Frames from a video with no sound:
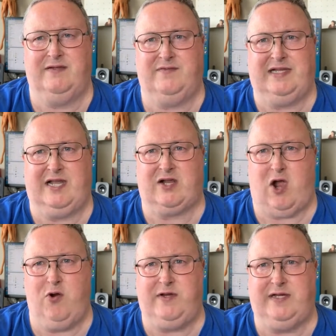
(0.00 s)
the
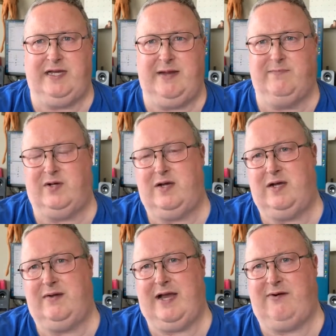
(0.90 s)
Laconian
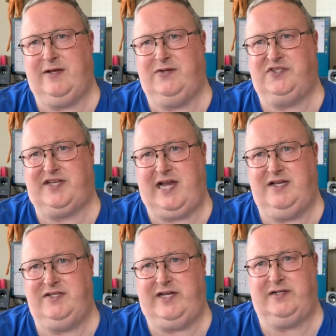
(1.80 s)
Empire and how it uses
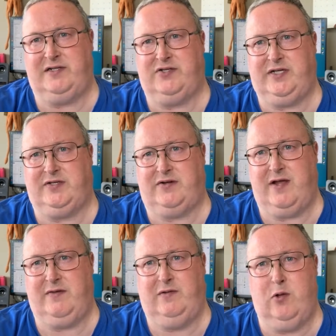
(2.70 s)
alien technology to
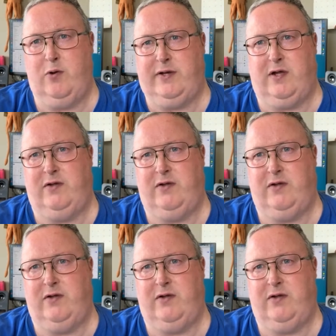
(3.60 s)
try and lord it